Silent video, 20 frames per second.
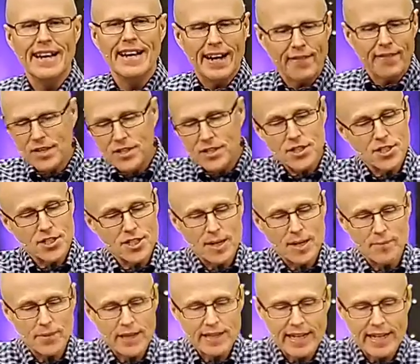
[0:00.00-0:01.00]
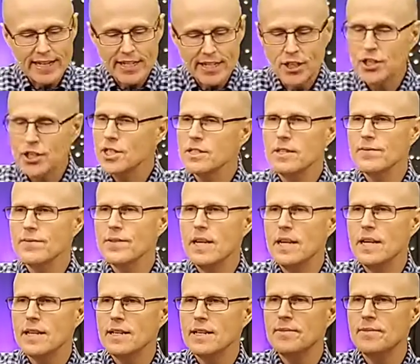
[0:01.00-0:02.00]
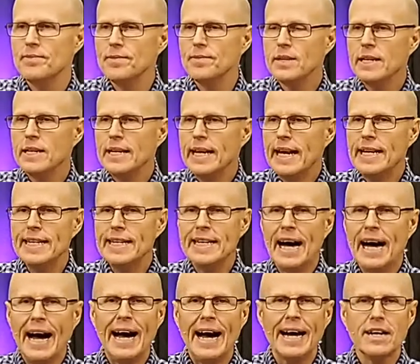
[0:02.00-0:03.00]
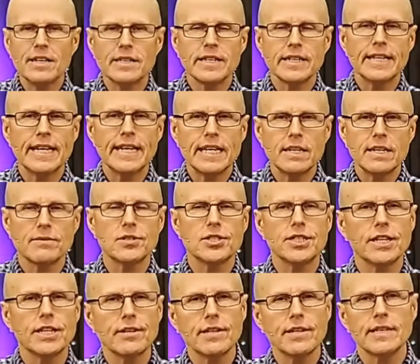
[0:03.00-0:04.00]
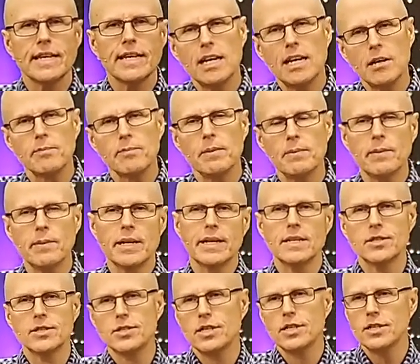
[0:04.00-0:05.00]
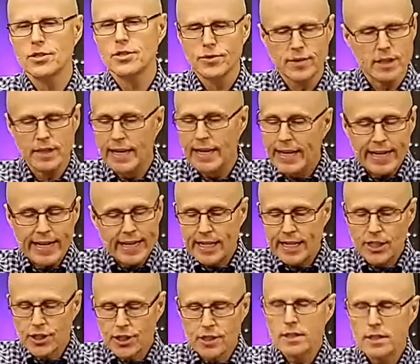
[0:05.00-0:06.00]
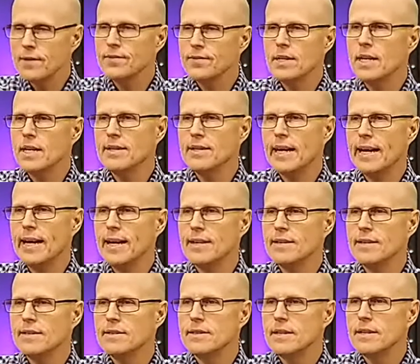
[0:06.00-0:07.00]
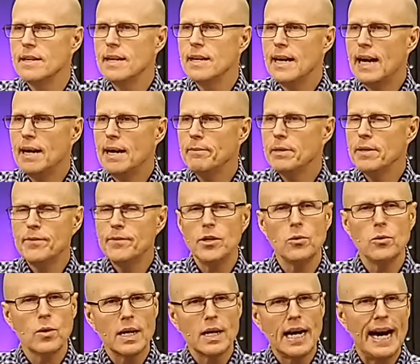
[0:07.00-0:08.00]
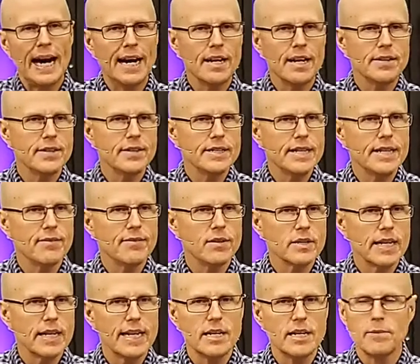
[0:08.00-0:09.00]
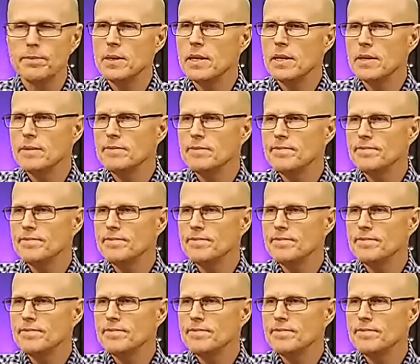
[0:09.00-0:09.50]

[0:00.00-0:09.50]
And this is something that he shouldn't have done. And he hired the king of Syria to help him against Israel. He shouldn't have done that. How many of you want to hire the devil to help you?